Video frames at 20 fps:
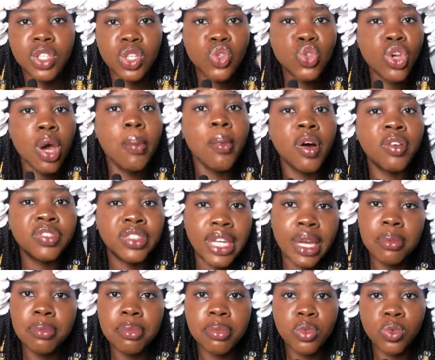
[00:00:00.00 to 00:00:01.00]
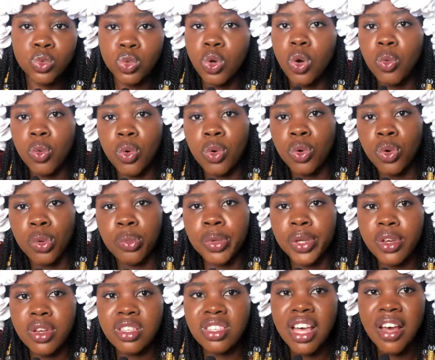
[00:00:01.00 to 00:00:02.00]
Some of them will not work
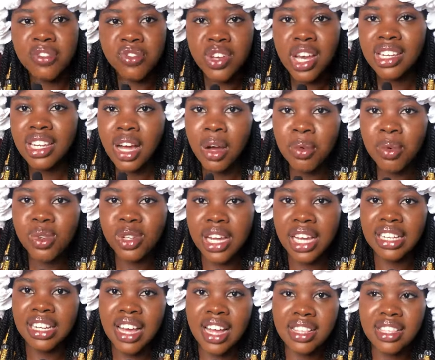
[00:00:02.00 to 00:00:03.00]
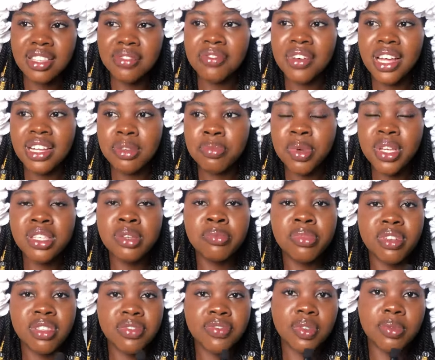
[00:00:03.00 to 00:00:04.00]
because I've tried that one like that. In fact, the person
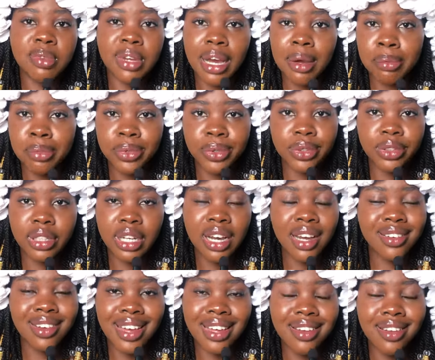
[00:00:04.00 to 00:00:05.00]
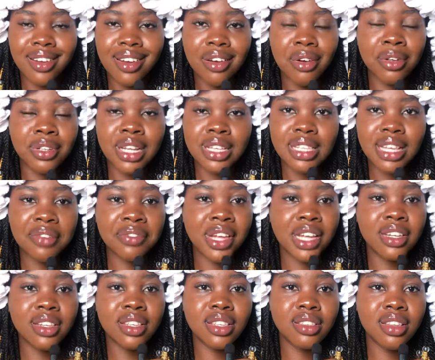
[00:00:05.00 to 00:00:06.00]
brought it from the abroad, and I honestly
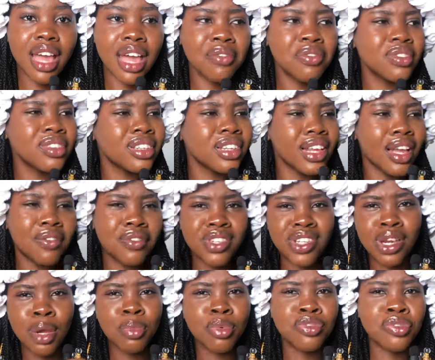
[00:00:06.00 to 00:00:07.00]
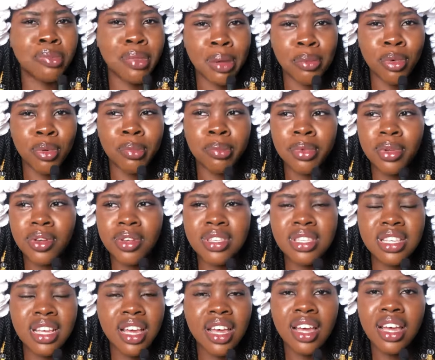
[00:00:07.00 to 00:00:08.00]
after the I even left the shampoo for my mom
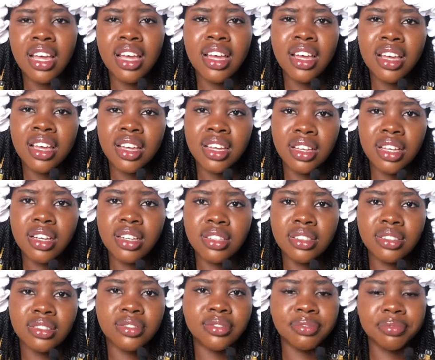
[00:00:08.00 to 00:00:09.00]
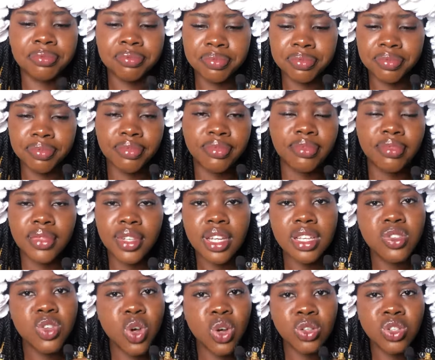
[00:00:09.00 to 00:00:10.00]
because, uh,
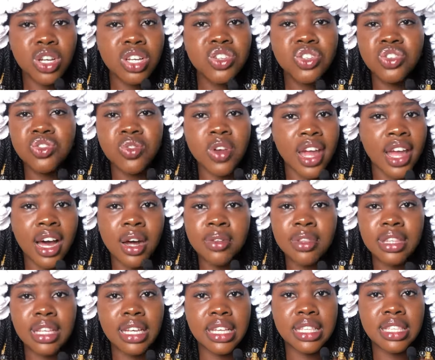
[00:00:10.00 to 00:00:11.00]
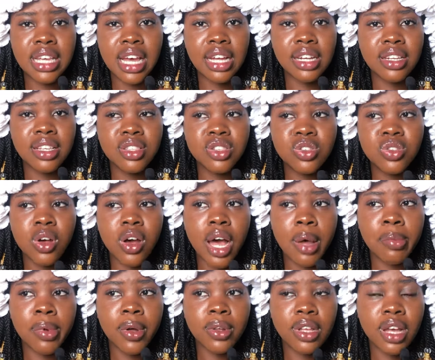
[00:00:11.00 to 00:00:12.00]
so just try out things and it's not
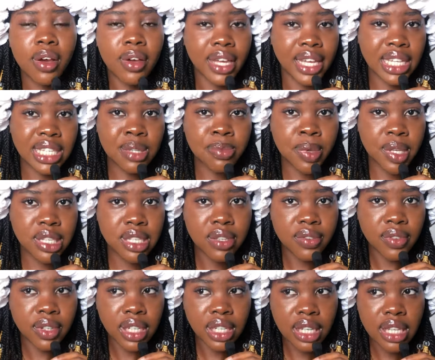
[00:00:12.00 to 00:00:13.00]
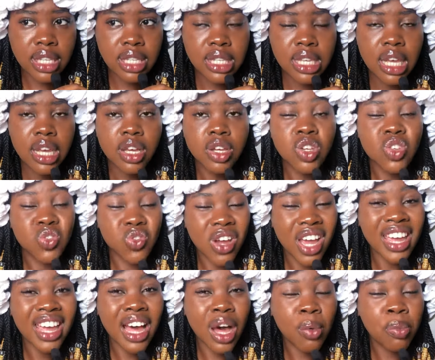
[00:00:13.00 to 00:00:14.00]
about how expensive it is.
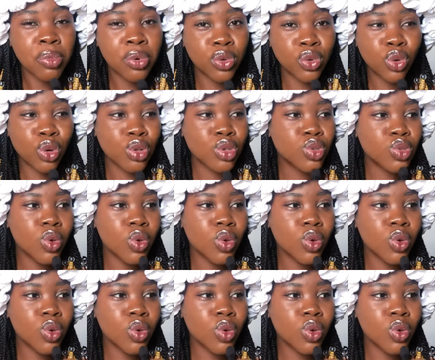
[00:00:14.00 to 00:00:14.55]
Try out products.